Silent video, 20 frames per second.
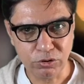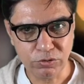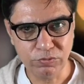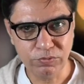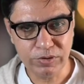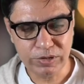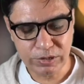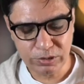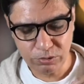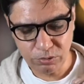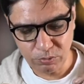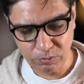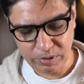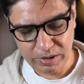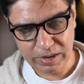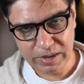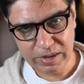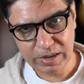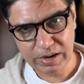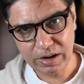video over
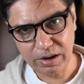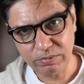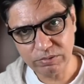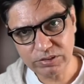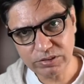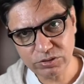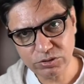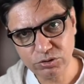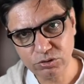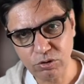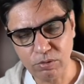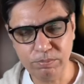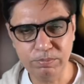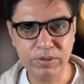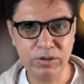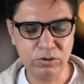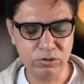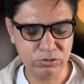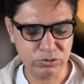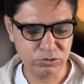here, I will just stop
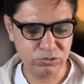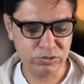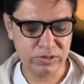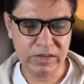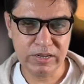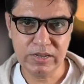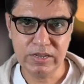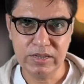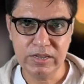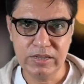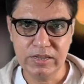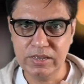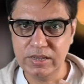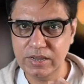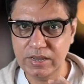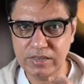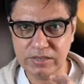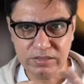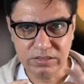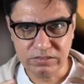because today
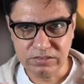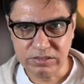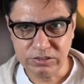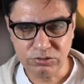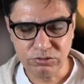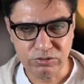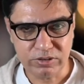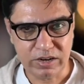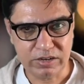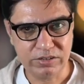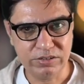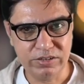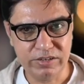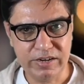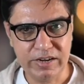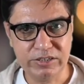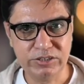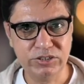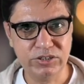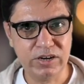in this introductory
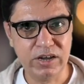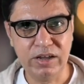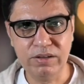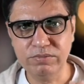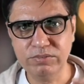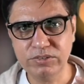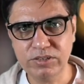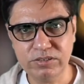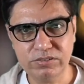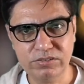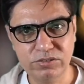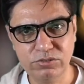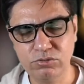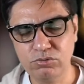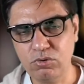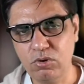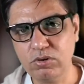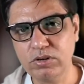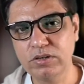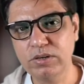lecture, I've just
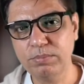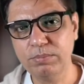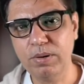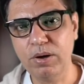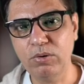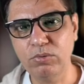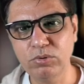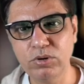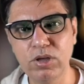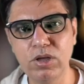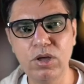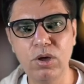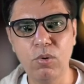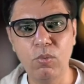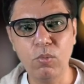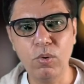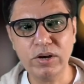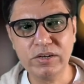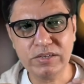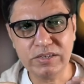talked about
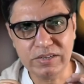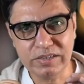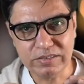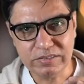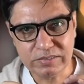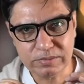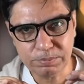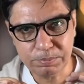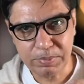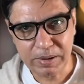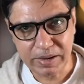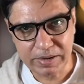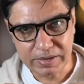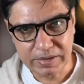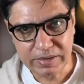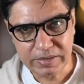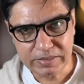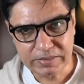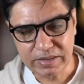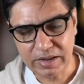what is
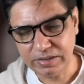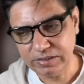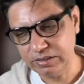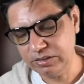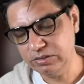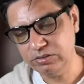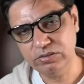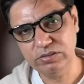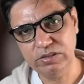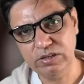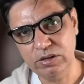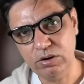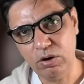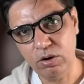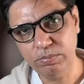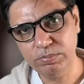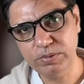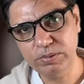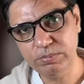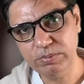planning, that is the
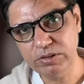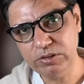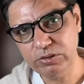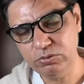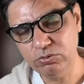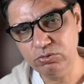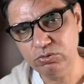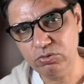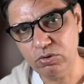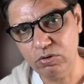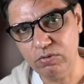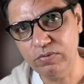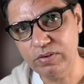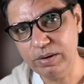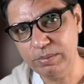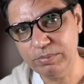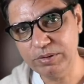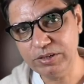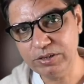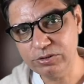optimal use of
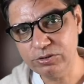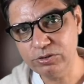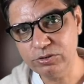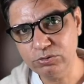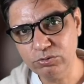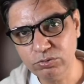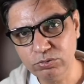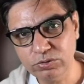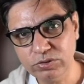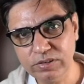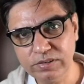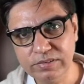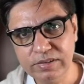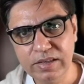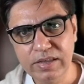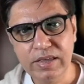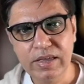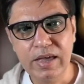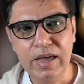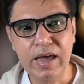limited resources.
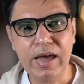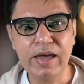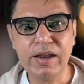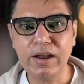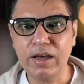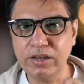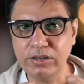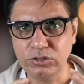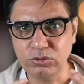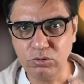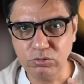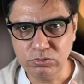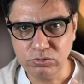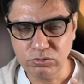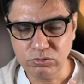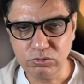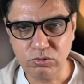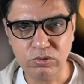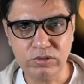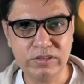And I also
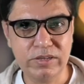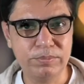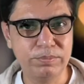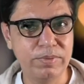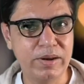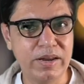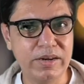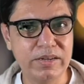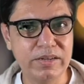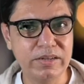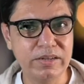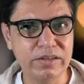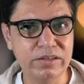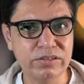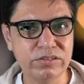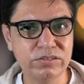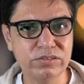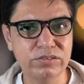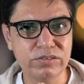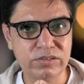talked that planning
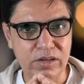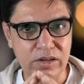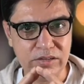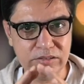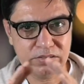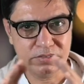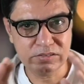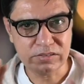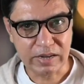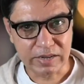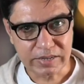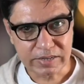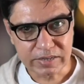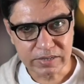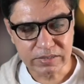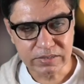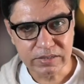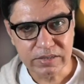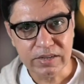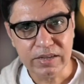is a
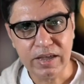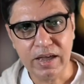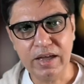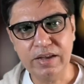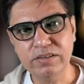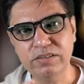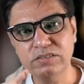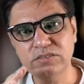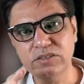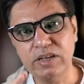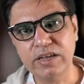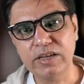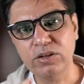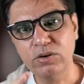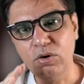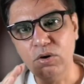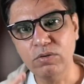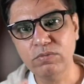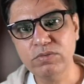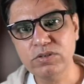cycle, and this cycle
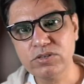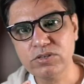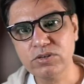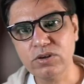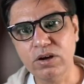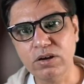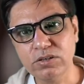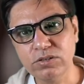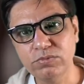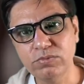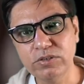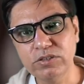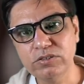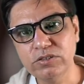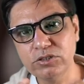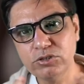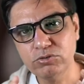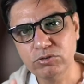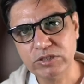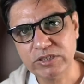always starts with
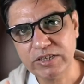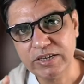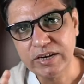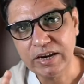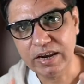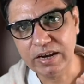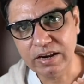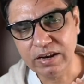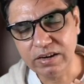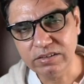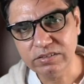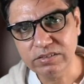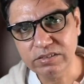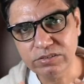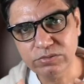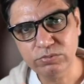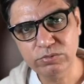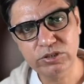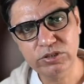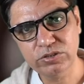situational analysis,
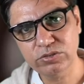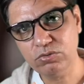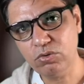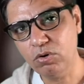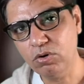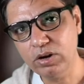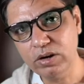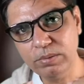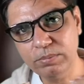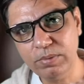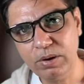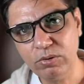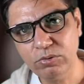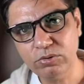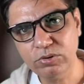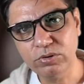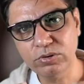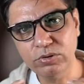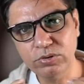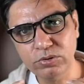which is all about
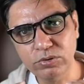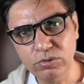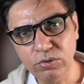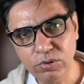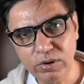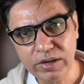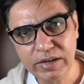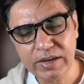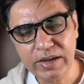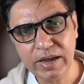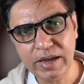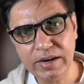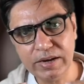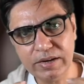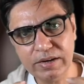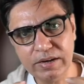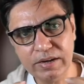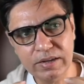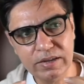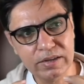knowing
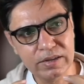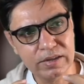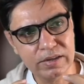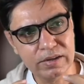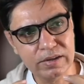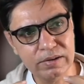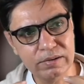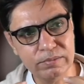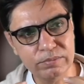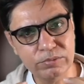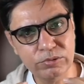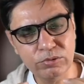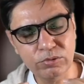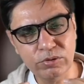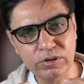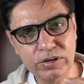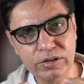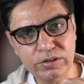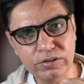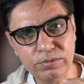and
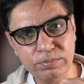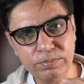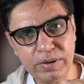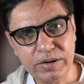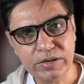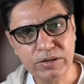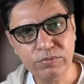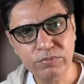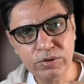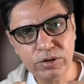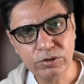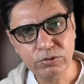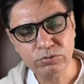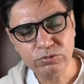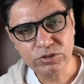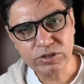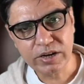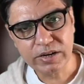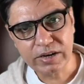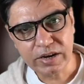interpreting where you
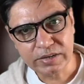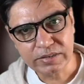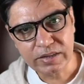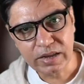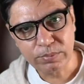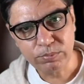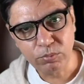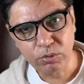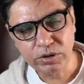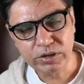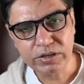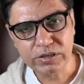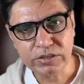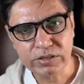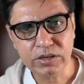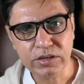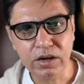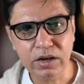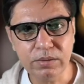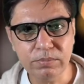stand at that point in
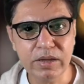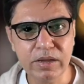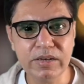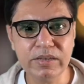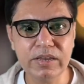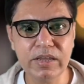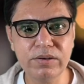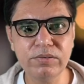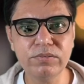time, and then